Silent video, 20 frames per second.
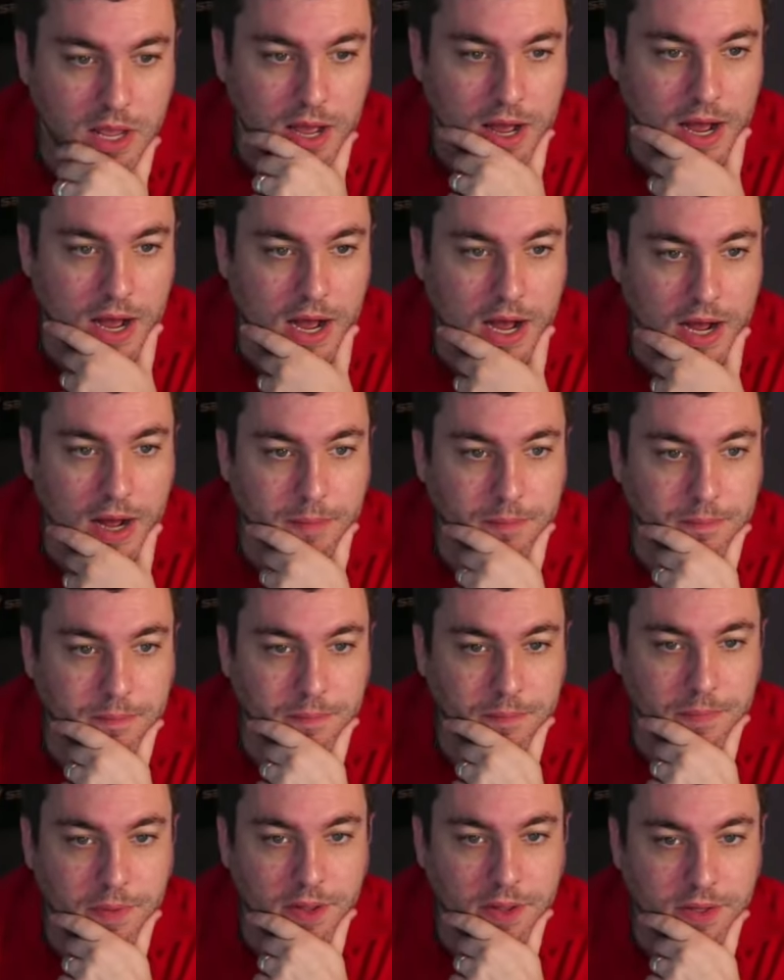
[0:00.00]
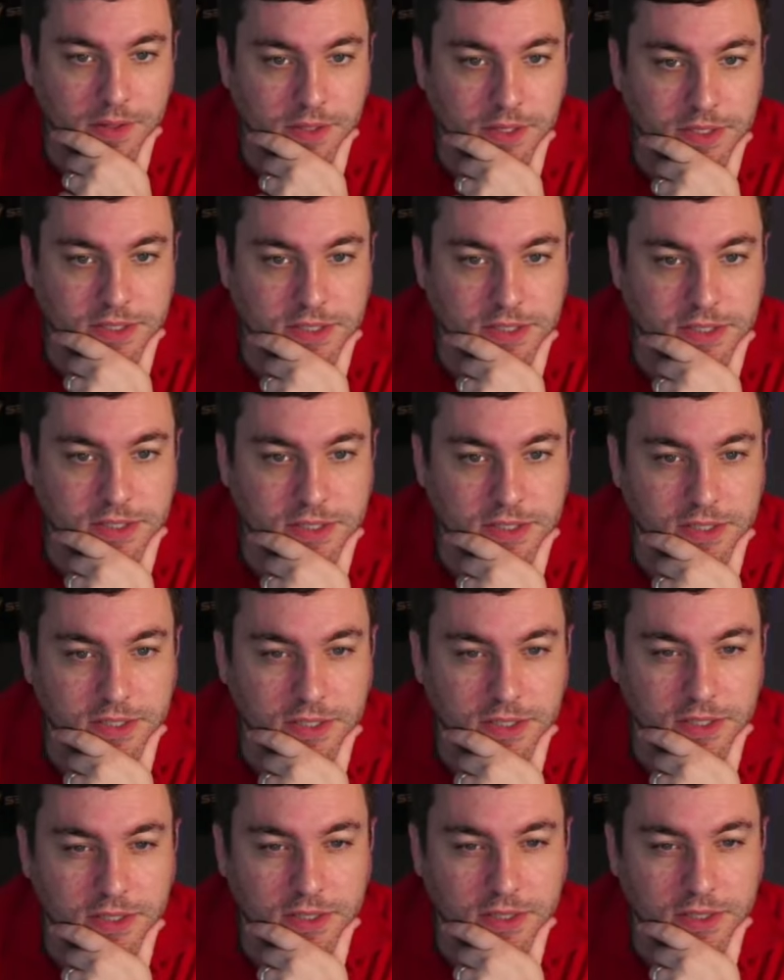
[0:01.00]
Um, let's
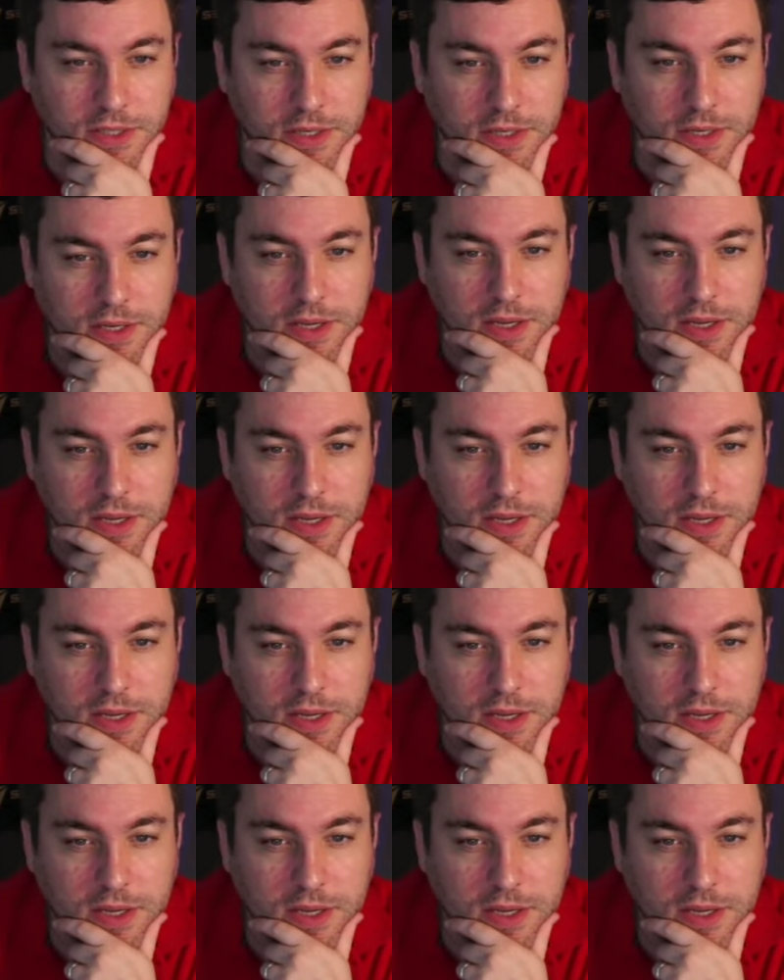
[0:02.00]
see.